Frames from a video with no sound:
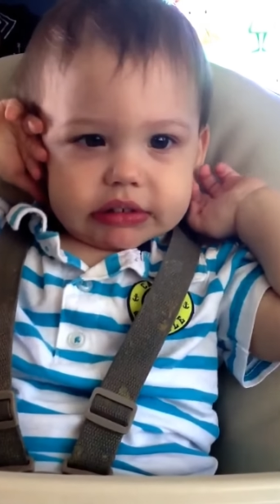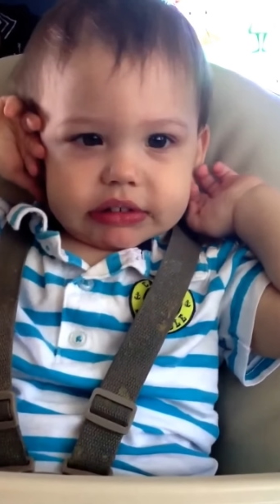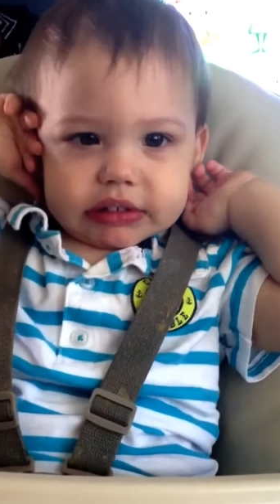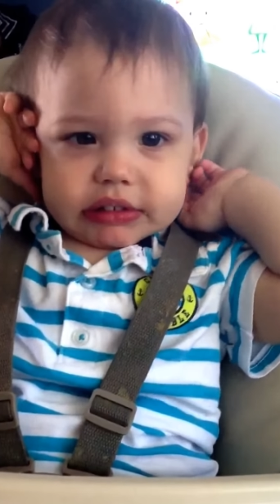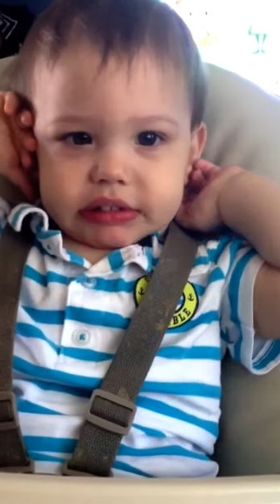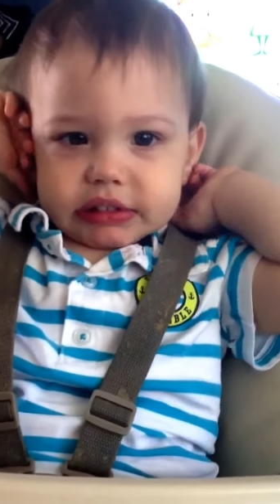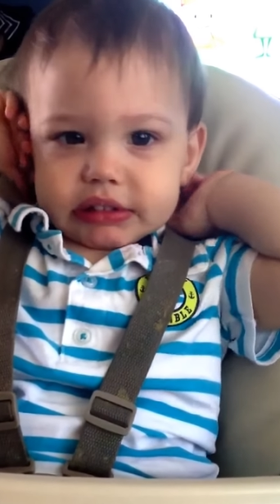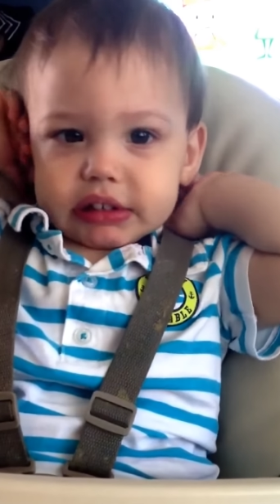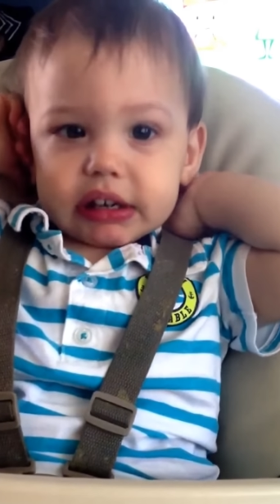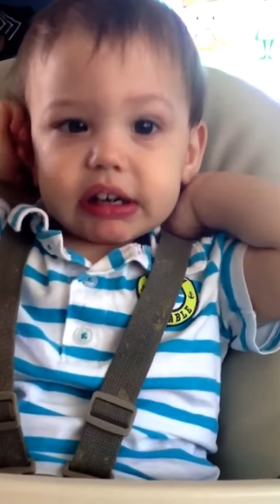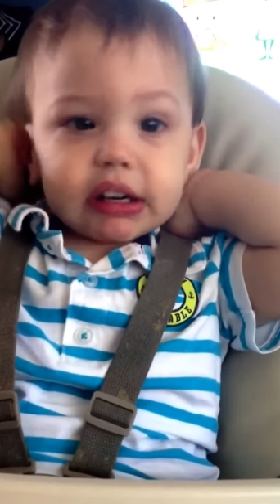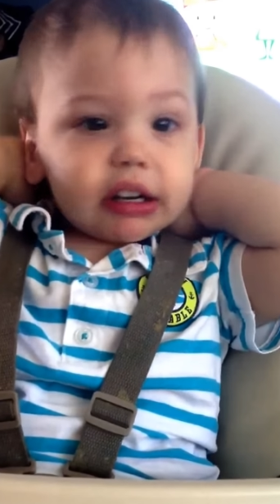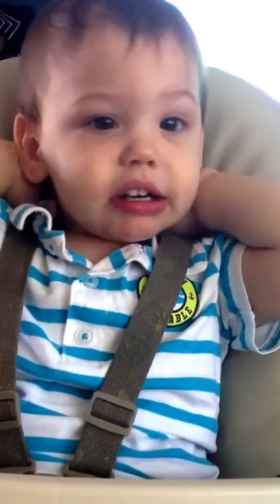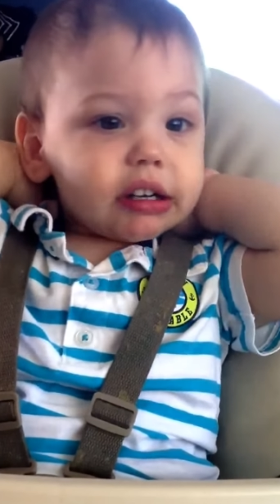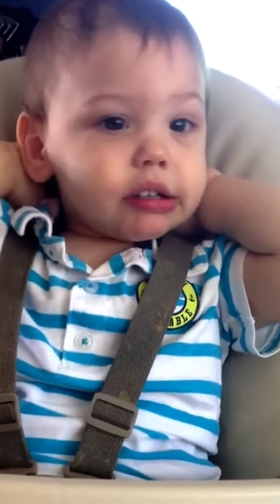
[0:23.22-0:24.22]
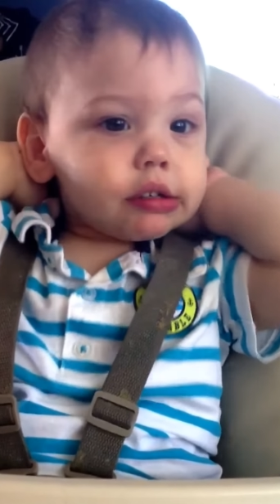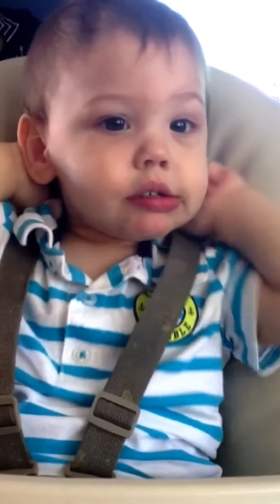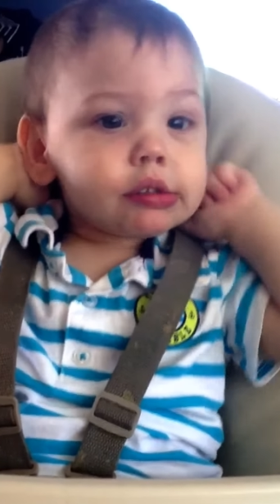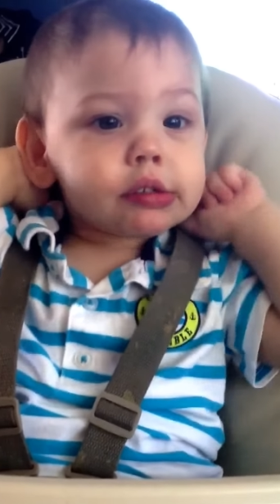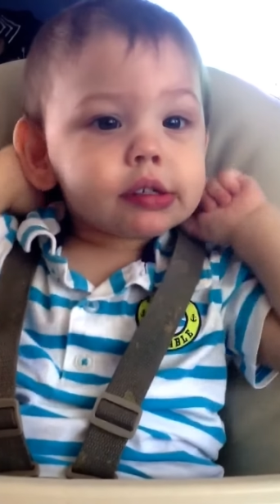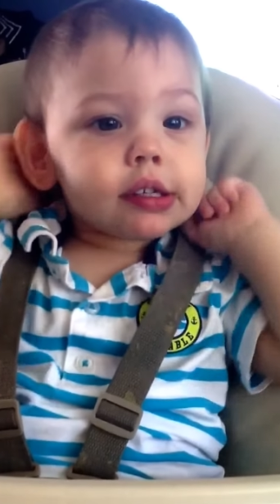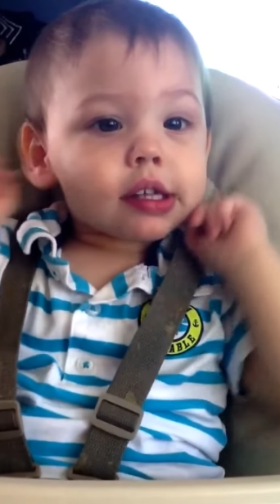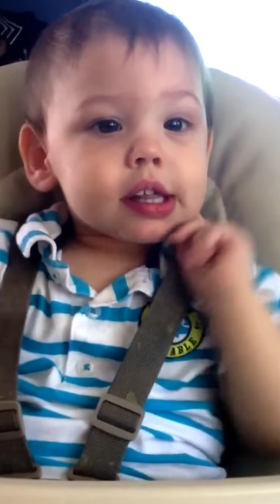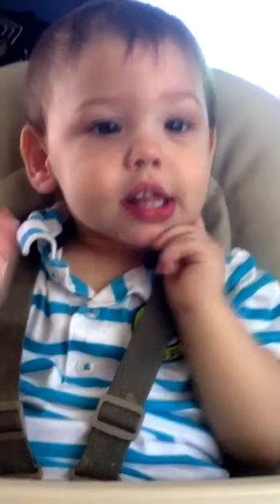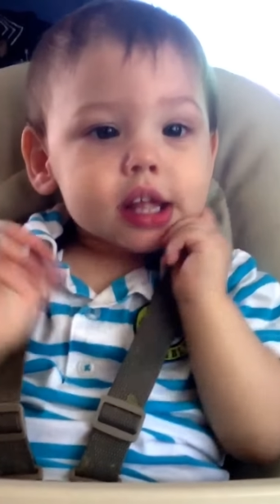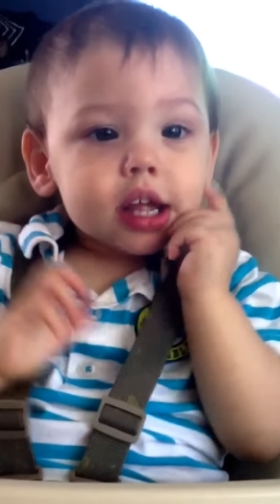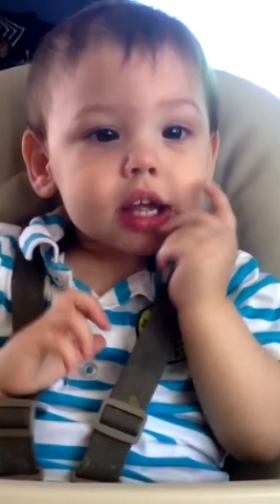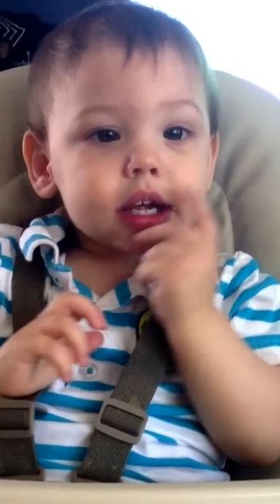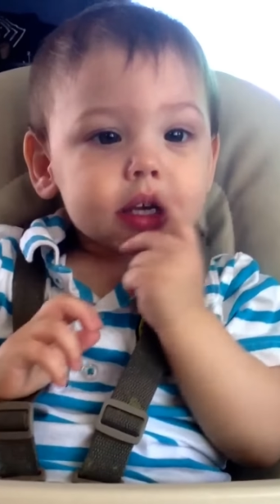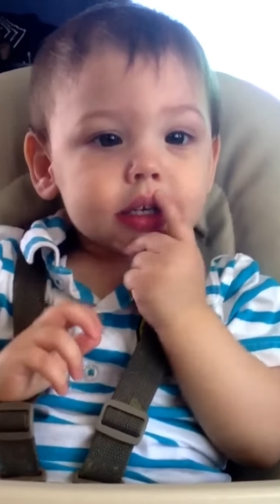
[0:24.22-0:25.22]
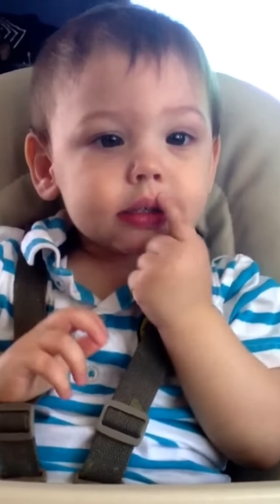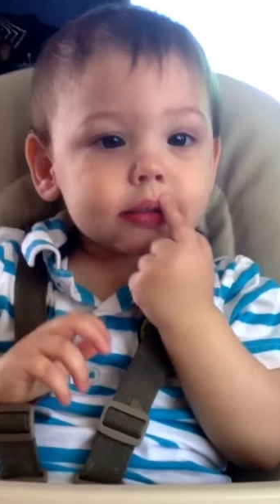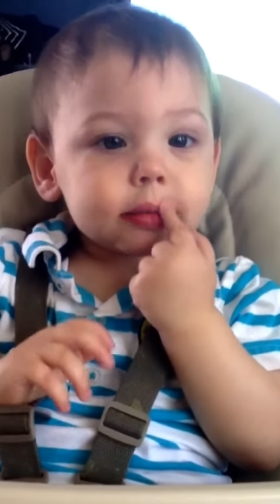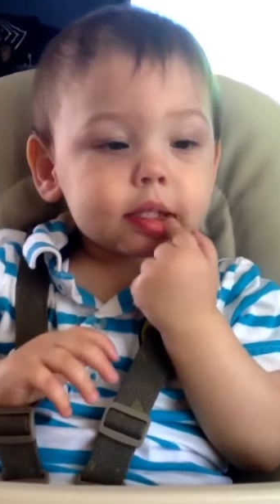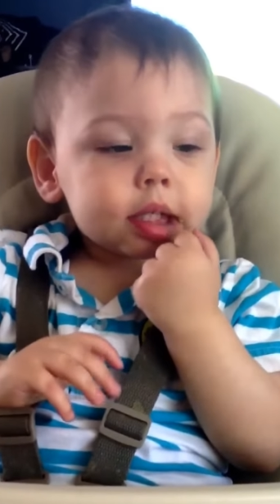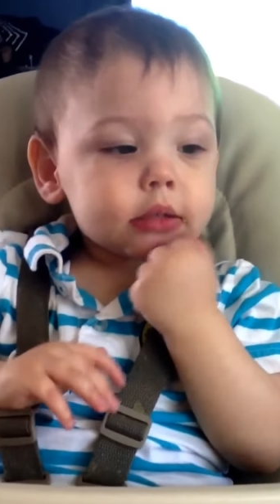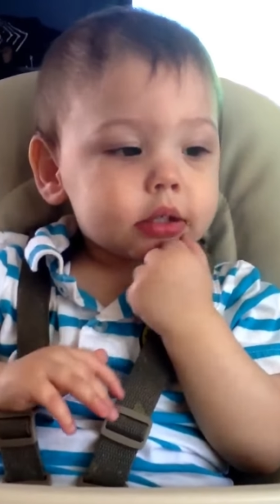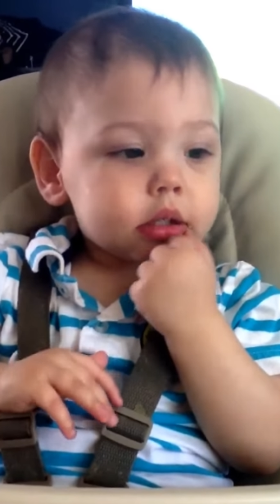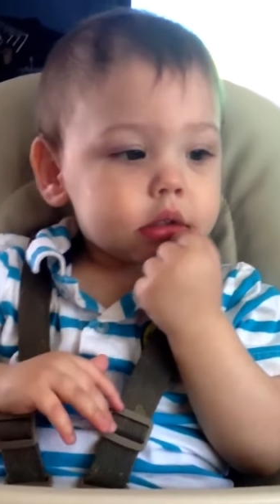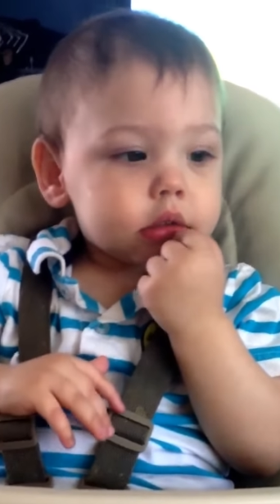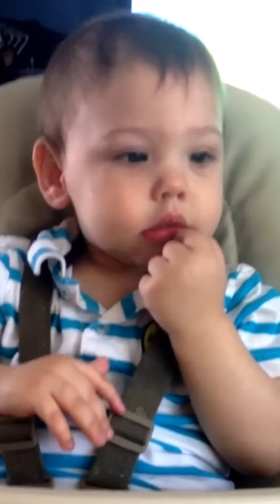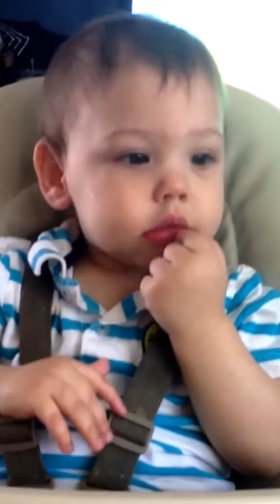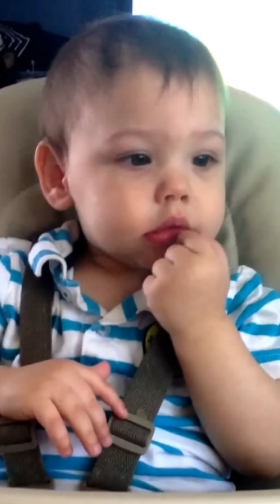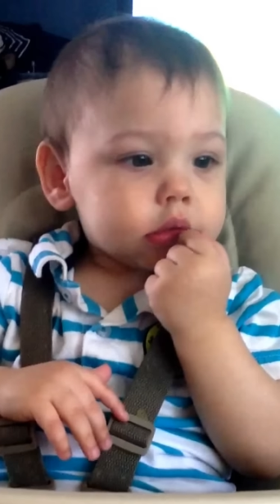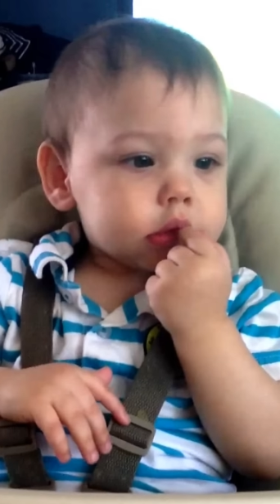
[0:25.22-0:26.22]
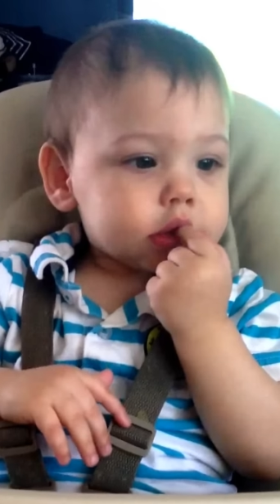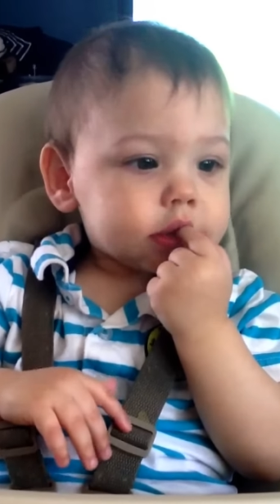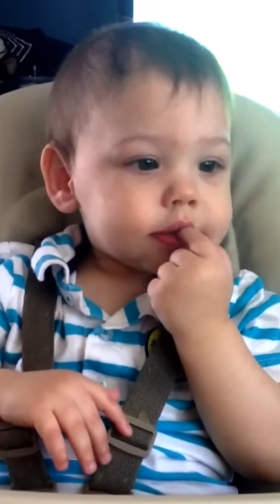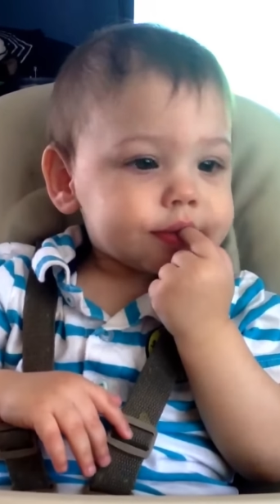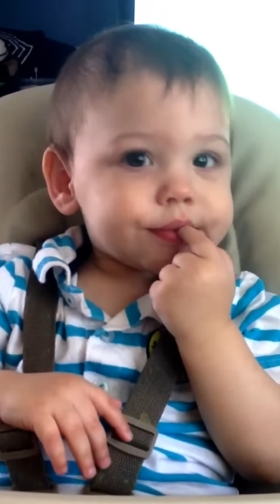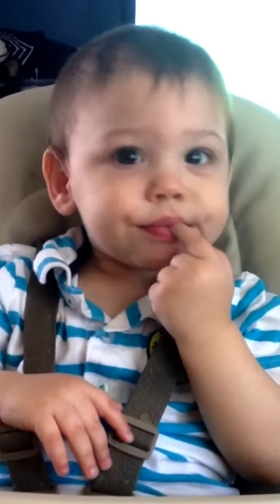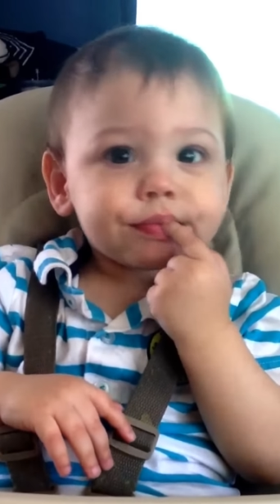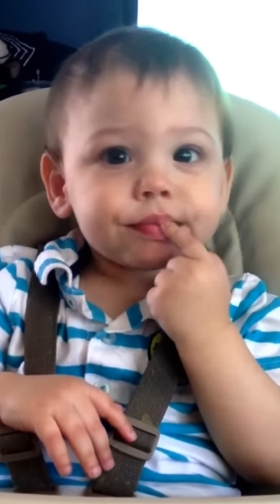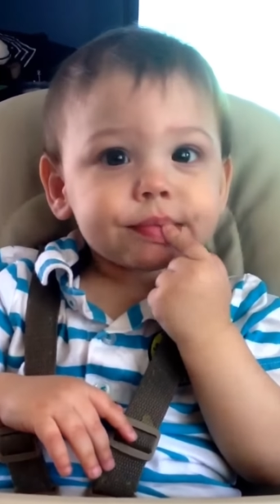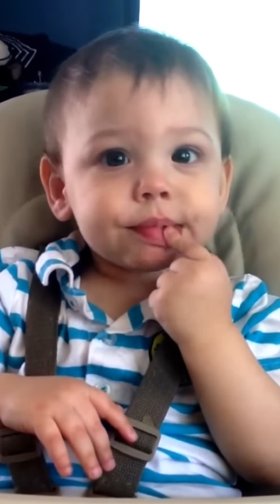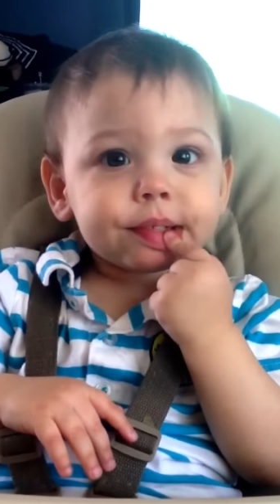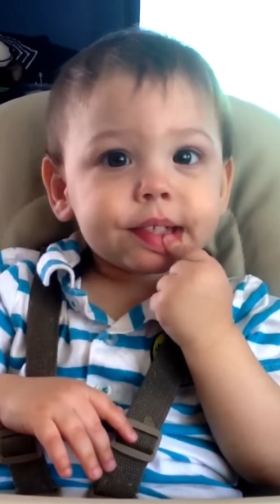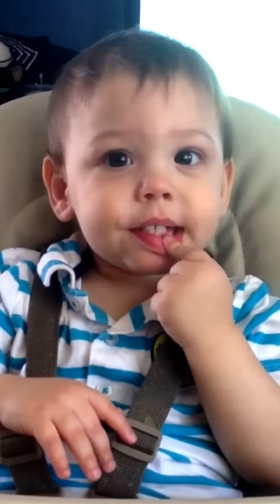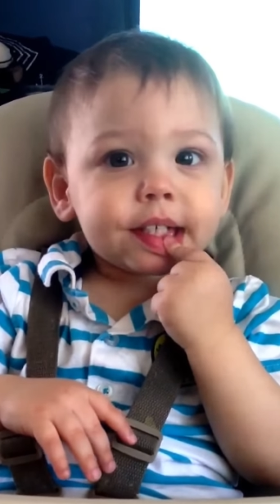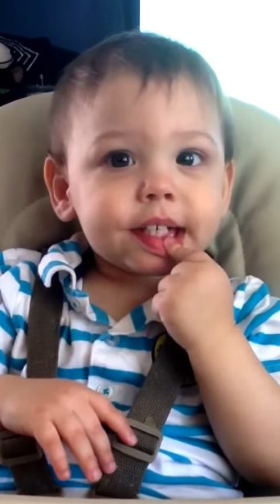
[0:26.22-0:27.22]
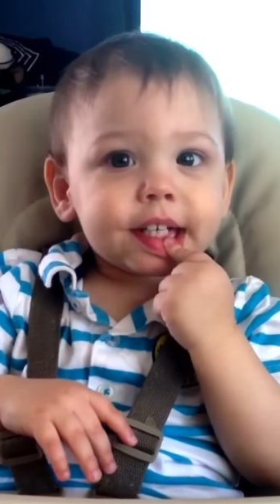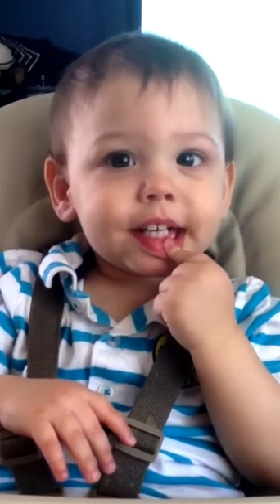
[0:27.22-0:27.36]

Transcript: Say I love you. To touchdown. Touchdown.